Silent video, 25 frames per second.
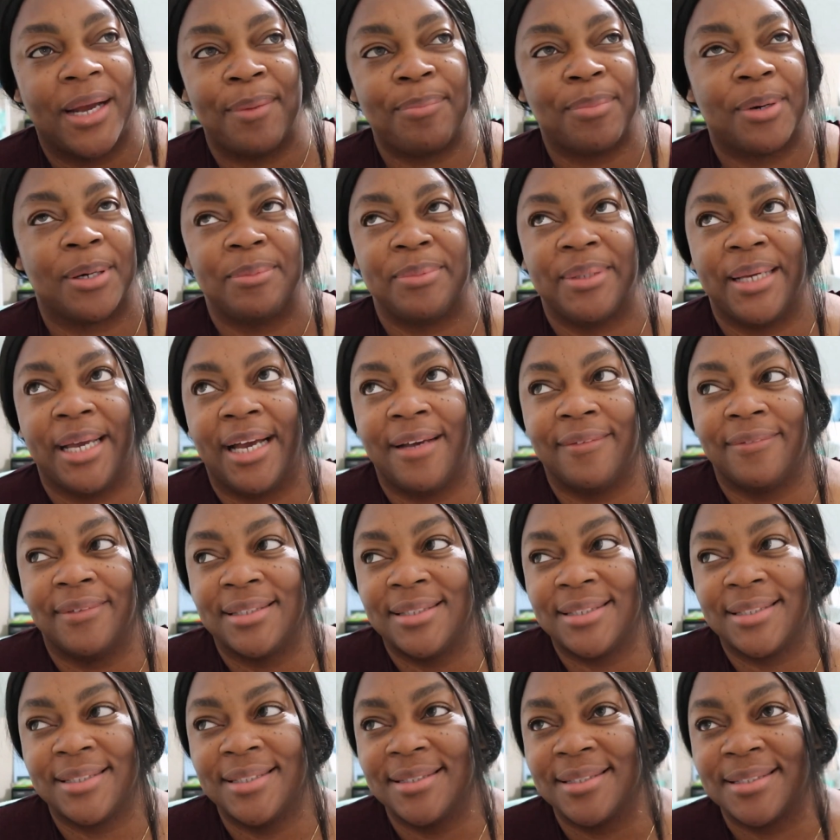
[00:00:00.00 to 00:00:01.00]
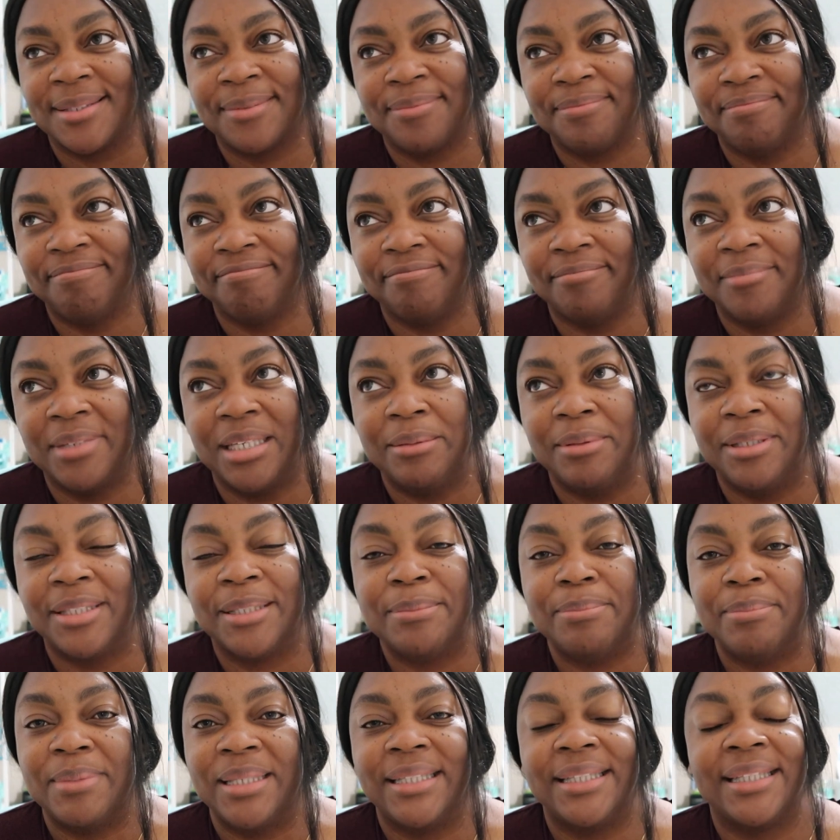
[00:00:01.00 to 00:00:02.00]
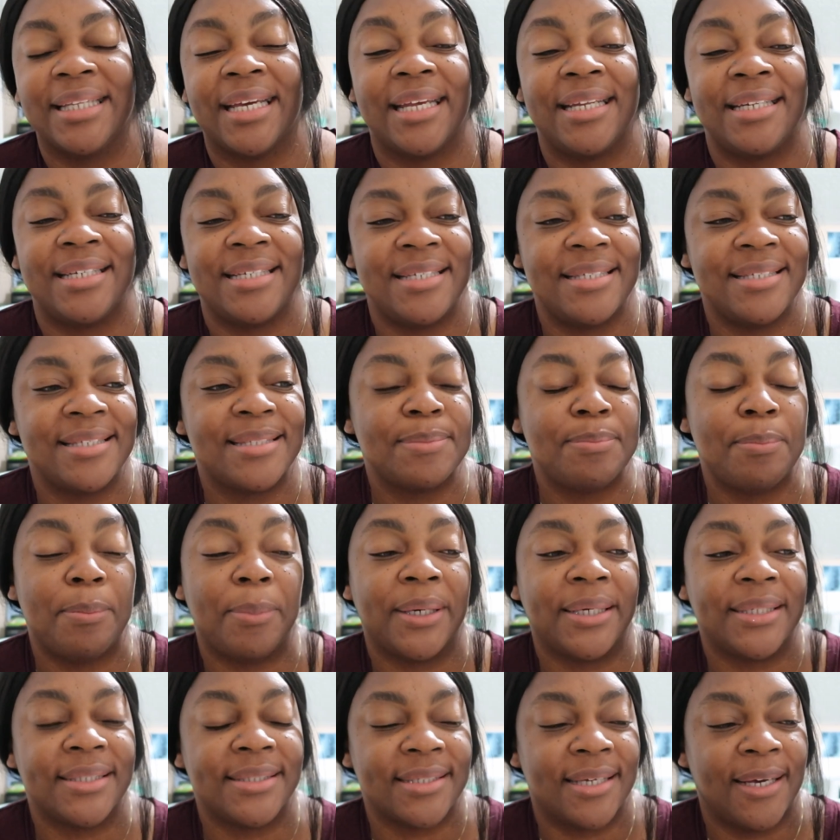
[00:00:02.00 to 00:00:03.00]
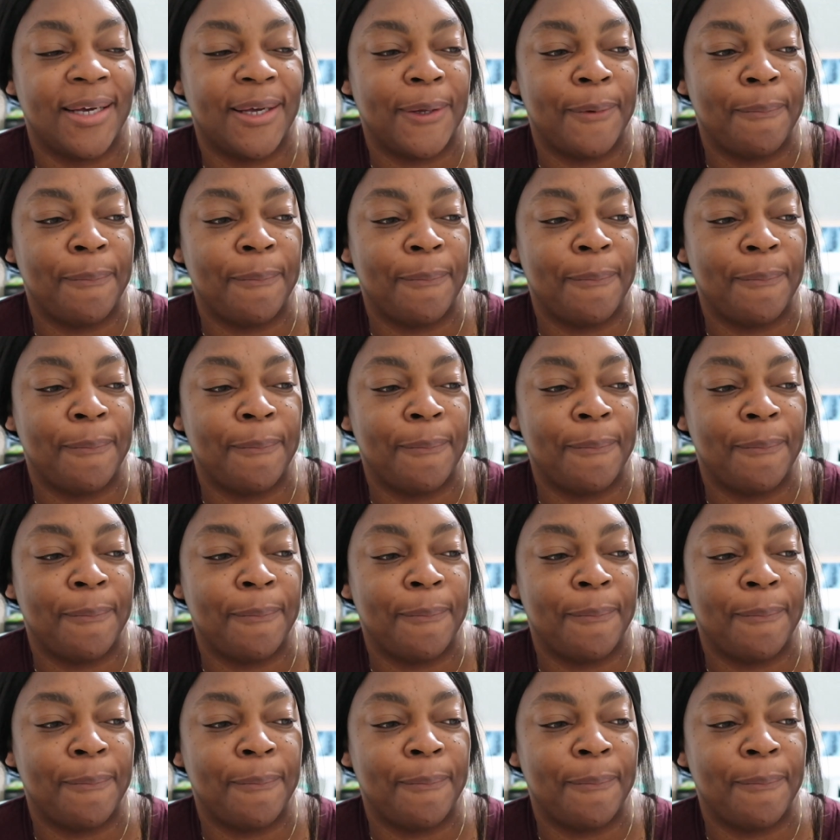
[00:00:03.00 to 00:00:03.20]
I probably haven't since maybe the mid 90s, but